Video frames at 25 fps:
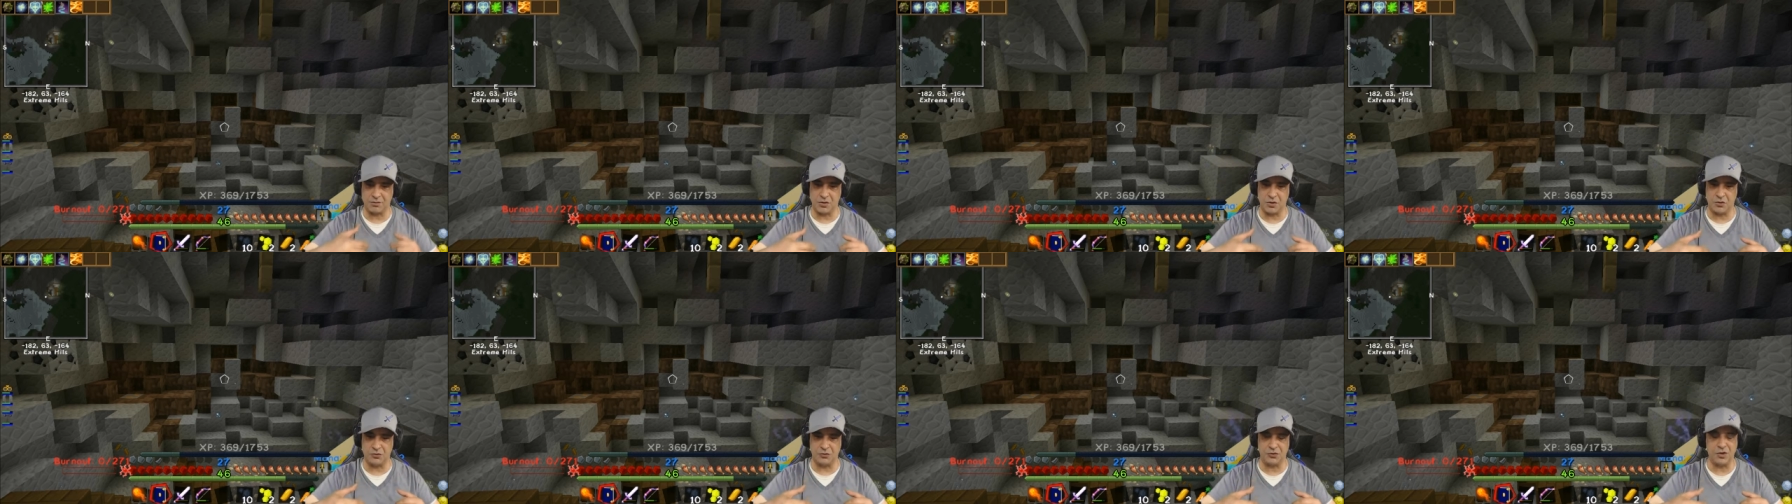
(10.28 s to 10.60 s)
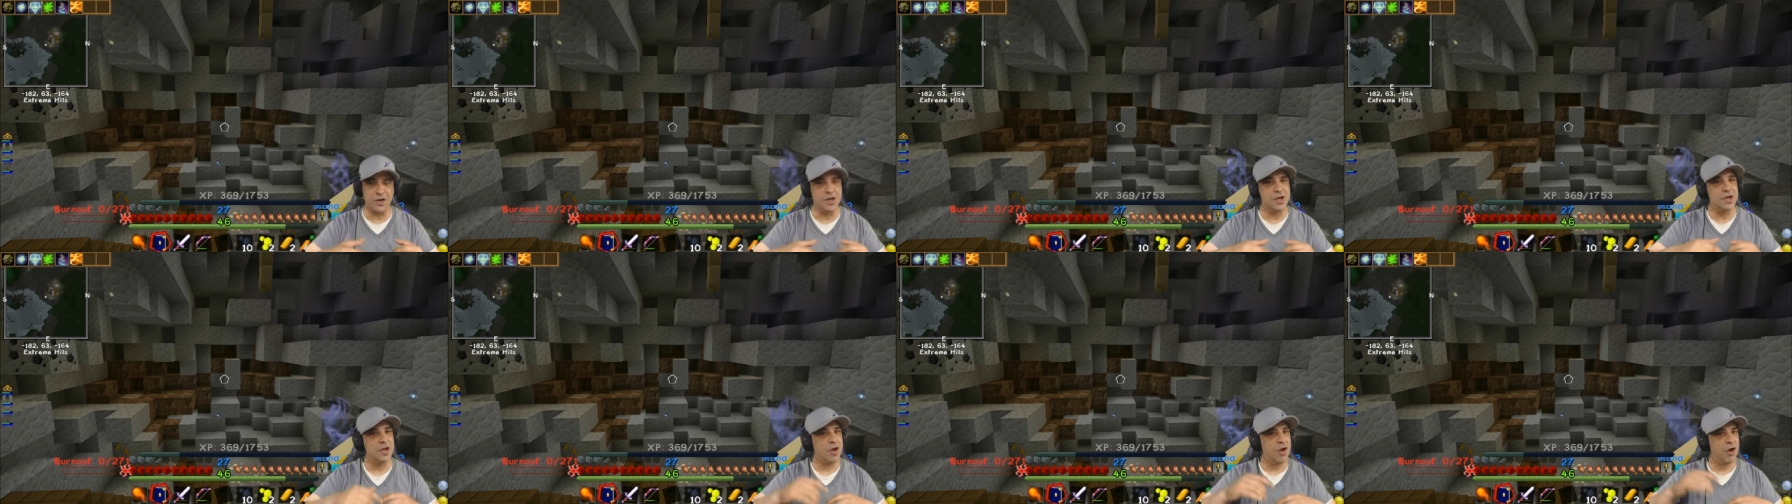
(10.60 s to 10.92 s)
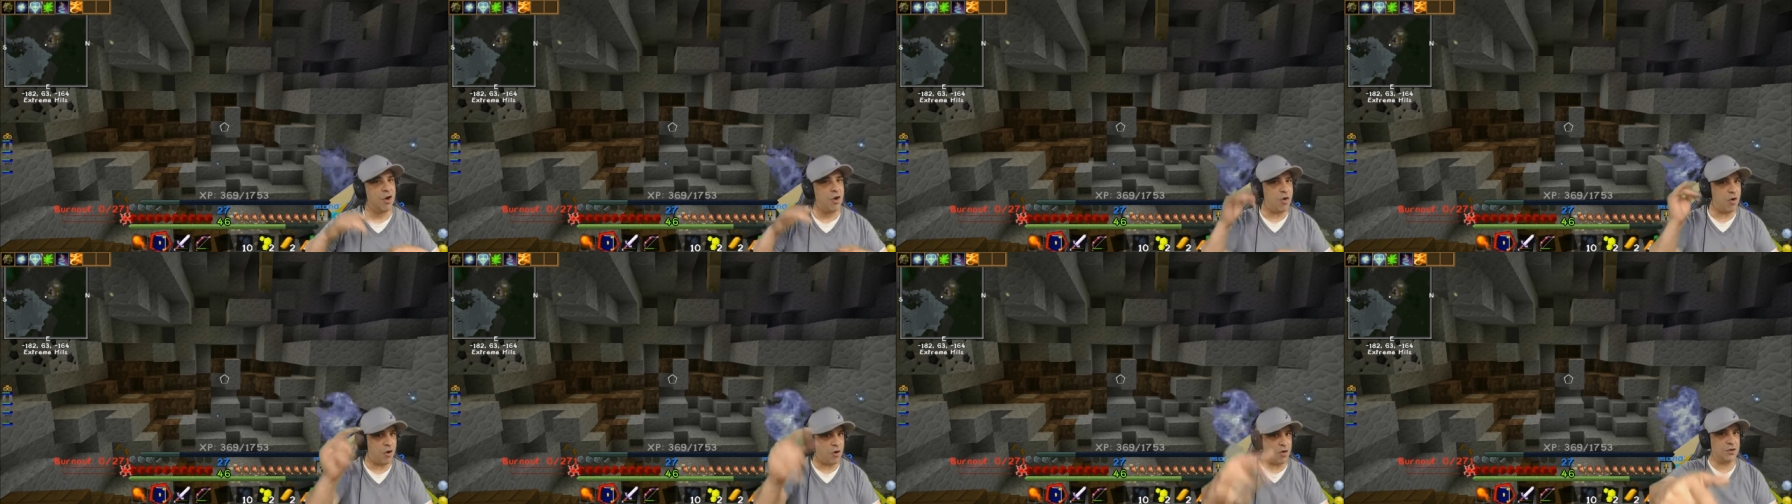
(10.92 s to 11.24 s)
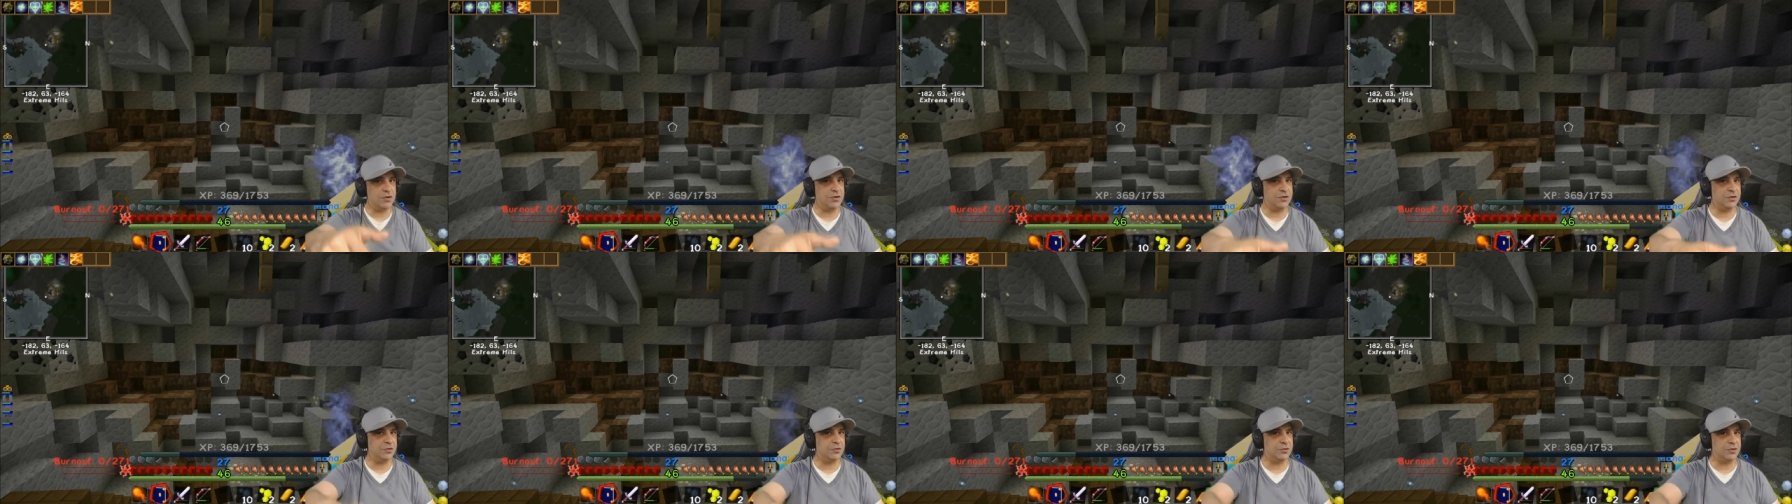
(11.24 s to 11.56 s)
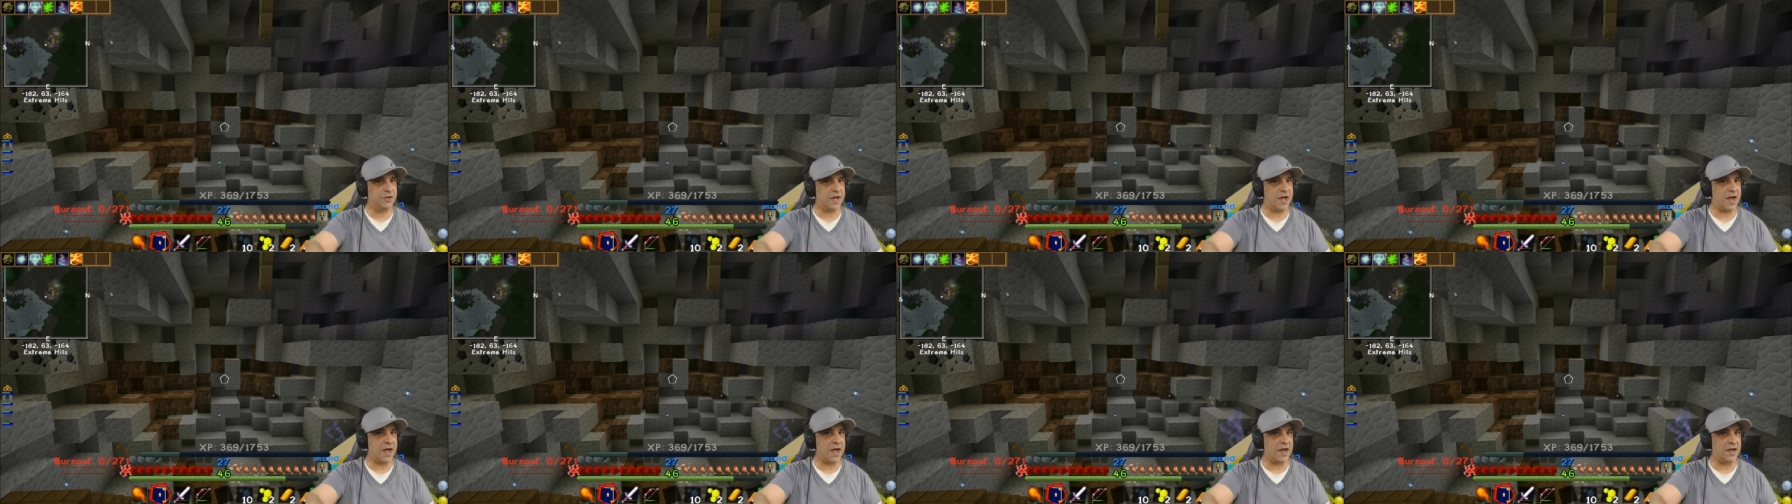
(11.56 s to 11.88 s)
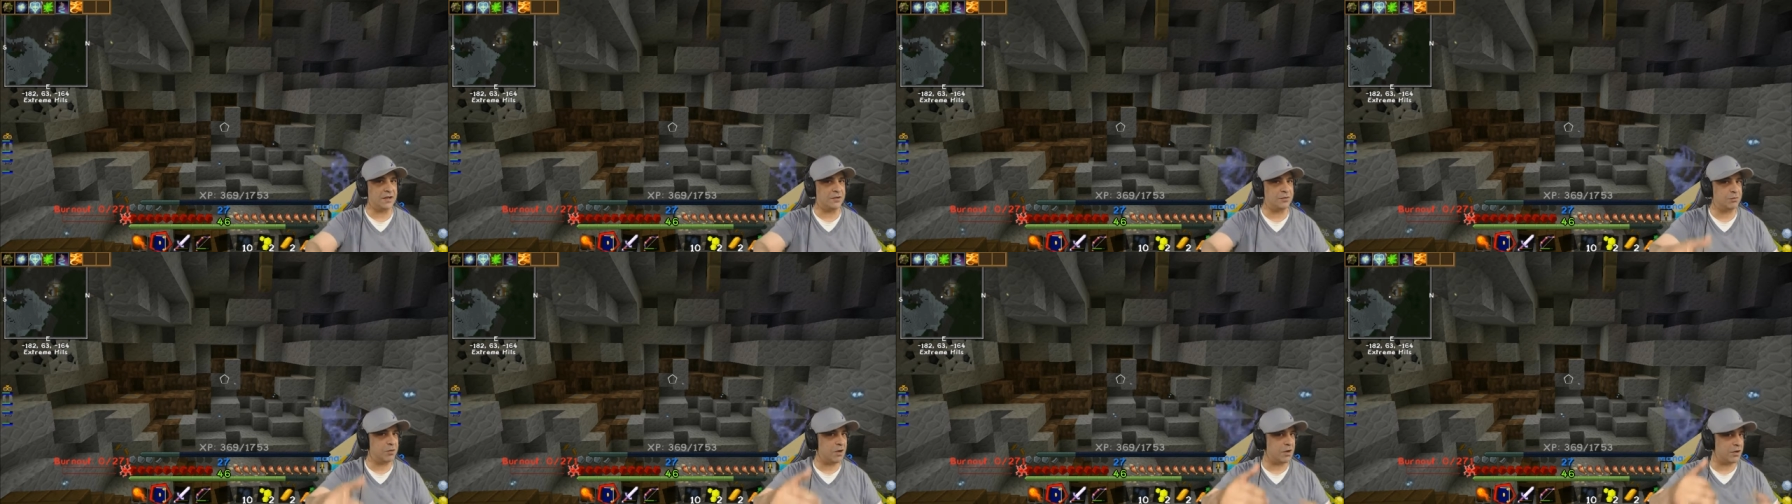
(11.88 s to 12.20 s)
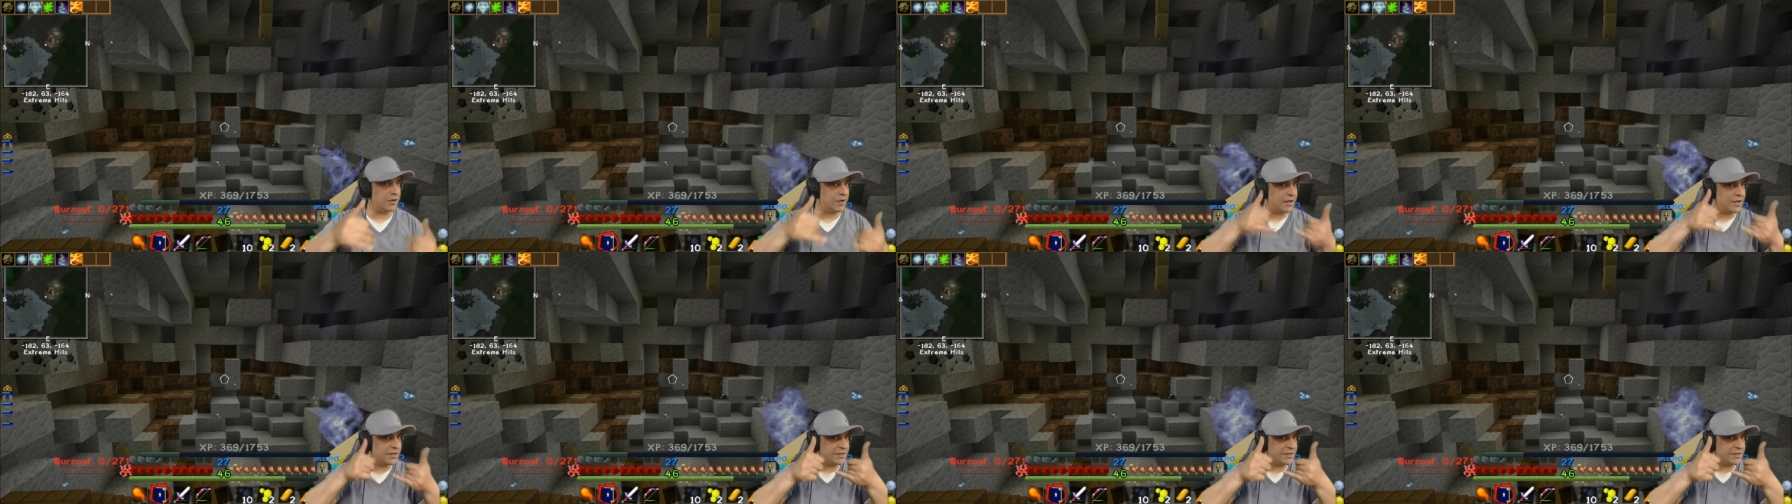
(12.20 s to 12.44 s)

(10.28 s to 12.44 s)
pros. All you guys better